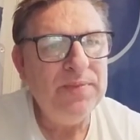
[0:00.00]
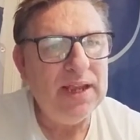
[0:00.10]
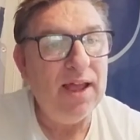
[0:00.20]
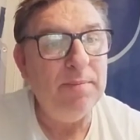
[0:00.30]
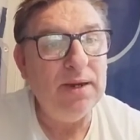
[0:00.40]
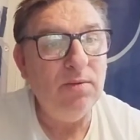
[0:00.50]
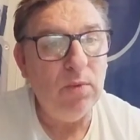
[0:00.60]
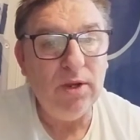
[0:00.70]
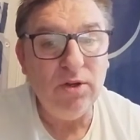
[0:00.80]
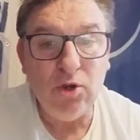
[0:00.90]
coming.
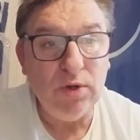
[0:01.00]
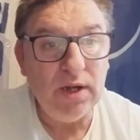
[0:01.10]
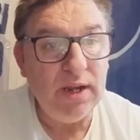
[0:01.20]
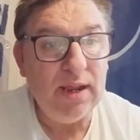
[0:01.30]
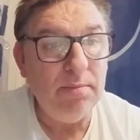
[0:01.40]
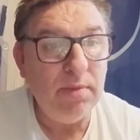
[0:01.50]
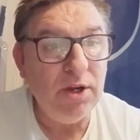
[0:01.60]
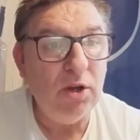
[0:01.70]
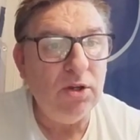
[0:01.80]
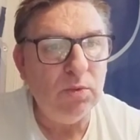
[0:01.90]
We knew that the
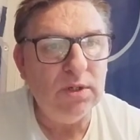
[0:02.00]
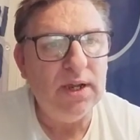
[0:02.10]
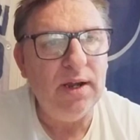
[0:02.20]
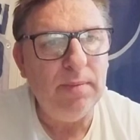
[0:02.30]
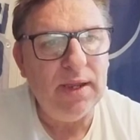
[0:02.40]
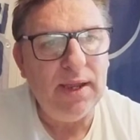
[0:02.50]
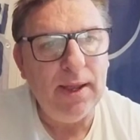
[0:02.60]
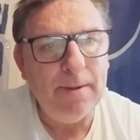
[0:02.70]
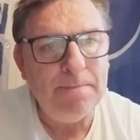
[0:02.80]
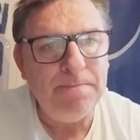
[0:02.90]
news was going to
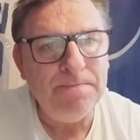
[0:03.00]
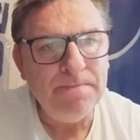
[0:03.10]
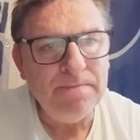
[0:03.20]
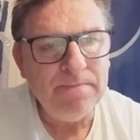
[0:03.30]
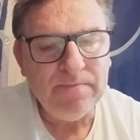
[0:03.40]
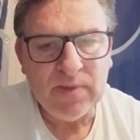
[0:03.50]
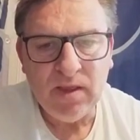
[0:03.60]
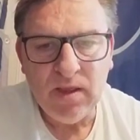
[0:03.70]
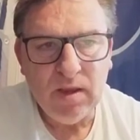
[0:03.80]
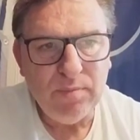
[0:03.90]
be um,
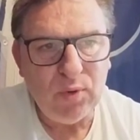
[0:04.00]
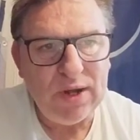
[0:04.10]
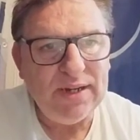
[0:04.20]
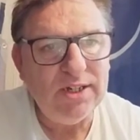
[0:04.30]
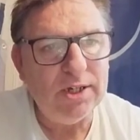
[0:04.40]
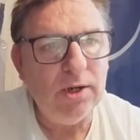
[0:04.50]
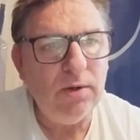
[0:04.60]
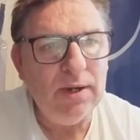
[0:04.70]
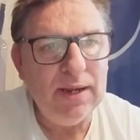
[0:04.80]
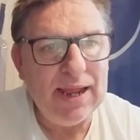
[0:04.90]
pretty
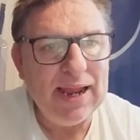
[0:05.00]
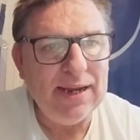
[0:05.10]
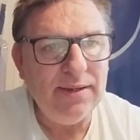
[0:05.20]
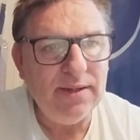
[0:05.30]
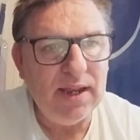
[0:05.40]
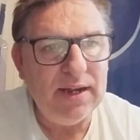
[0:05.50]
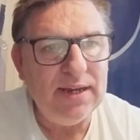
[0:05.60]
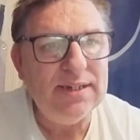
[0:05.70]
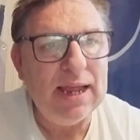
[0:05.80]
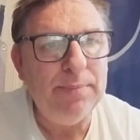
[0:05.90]
soon, and and
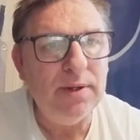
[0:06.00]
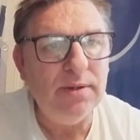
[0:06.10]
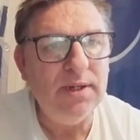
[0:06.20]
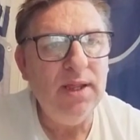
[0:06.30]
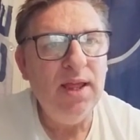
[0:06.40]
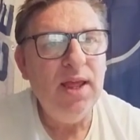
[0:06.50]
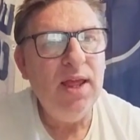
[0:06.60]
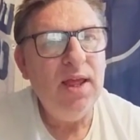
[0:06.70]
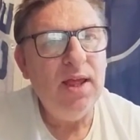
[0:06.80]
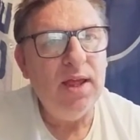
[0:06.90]
it's happened.
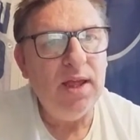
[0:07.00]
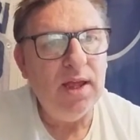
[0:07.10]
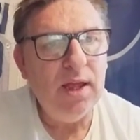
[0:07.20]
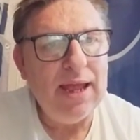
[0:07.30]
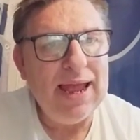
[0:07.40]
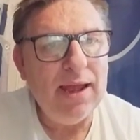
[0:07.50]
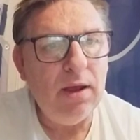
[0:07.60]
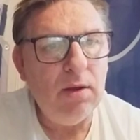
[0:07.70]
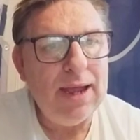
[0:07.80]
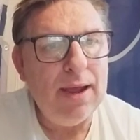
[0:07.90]
Uh,
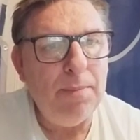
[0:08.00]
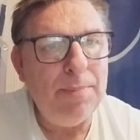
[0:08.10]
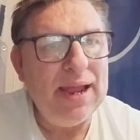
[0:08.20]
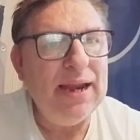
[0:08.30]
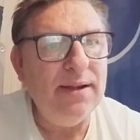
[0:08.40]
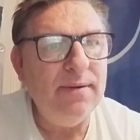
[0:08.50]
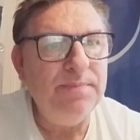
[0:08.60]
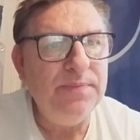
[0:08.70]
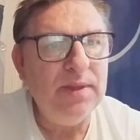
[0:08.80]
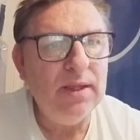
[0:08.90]
our our ban
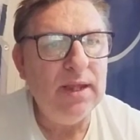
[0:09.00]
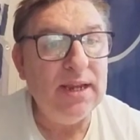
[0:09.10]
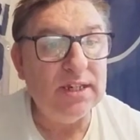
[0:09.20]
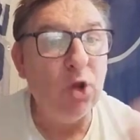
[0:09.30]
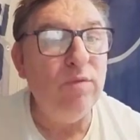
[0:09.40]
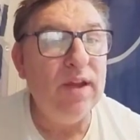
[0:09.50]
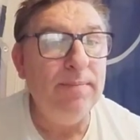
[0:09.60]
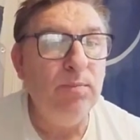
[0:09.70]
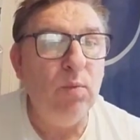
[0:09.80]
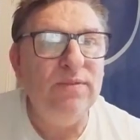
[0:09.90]
is over.
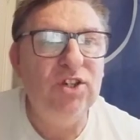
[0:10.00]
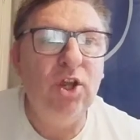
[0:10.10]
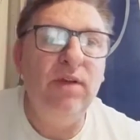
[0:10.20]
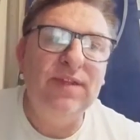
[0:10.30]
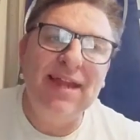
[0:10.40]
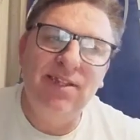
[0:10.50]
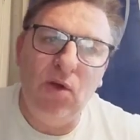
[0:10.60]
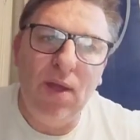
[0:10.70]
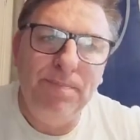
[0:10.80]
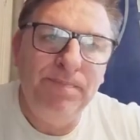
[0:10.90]
We've served our
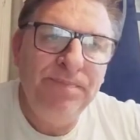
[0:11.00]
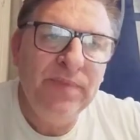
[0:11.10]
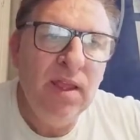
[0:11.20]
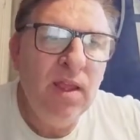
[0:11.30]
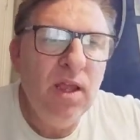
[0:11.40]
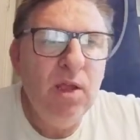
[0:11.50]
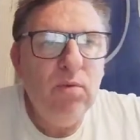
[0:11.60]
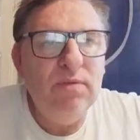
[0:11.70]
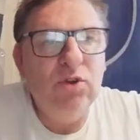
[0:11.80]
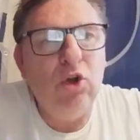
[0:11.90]
time.
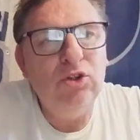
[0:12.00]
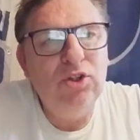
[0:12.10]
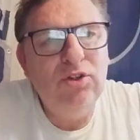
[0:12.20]
We've got